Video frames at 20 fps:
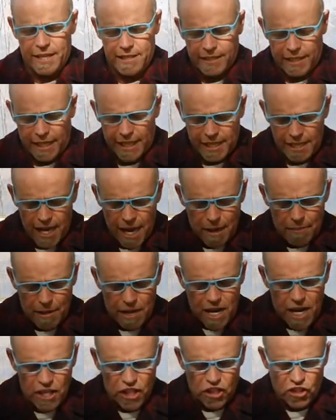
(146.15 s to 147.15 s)
As the
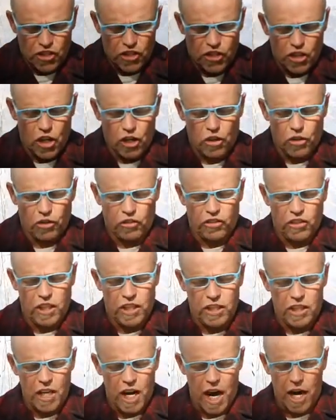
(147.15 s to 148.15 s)
contamination circles the
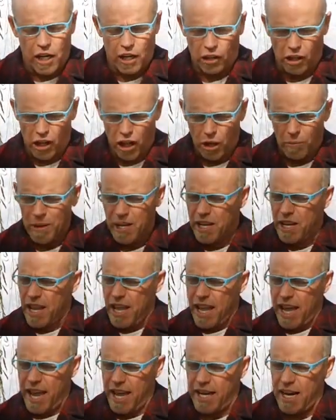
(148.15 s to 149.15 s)
entire globe,
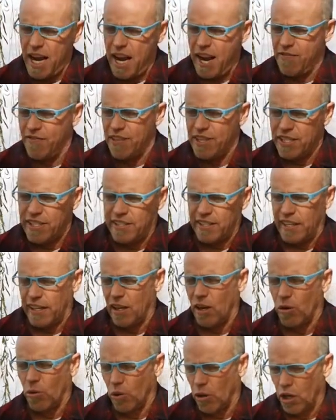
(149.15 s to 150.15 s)
and every
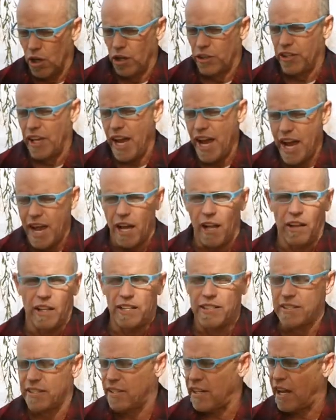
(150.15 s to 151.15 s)
single word that
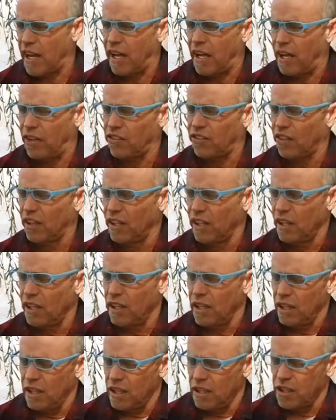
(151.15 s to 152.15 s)
Helen says,
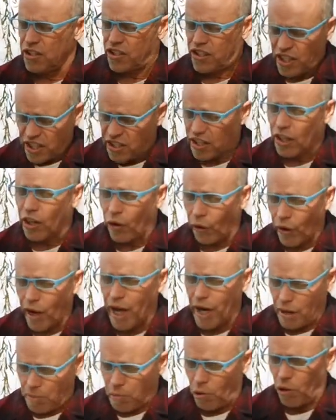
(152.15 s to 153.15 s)
she's
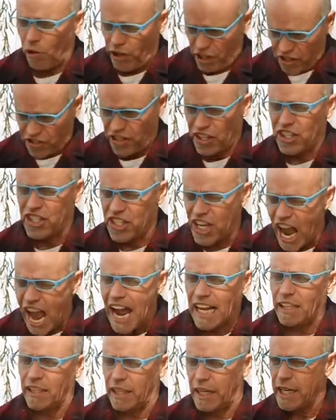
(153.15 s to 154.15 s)
incredible, is
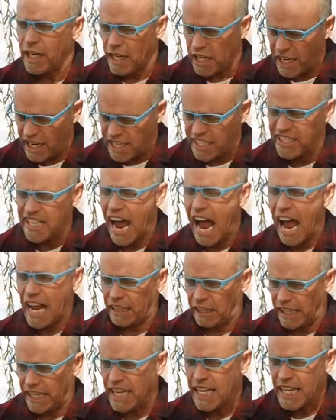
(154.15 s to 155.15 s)
exactly right
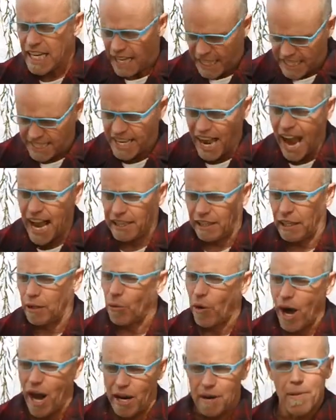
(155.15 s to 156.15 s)

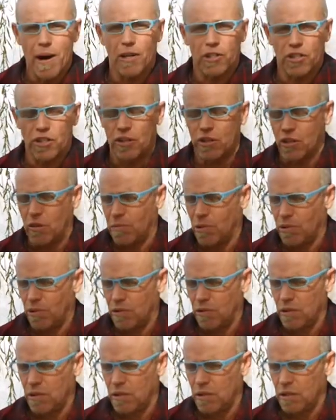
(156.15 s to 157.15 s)
about Chernobyl.
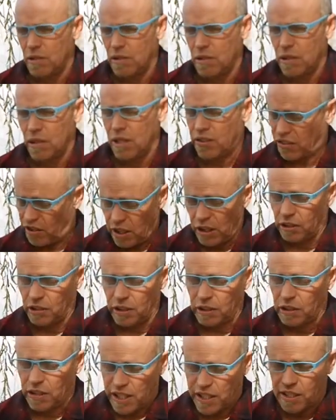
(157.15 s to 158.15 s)
It has killed
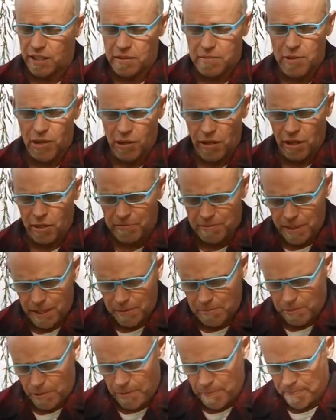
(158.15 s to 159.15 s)
at least 1 million
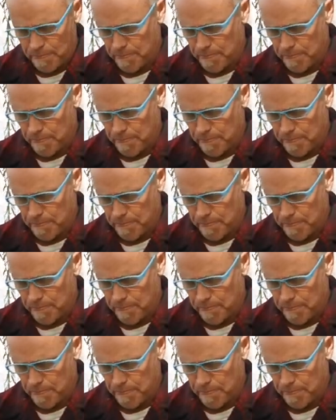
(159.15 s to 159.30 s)
people.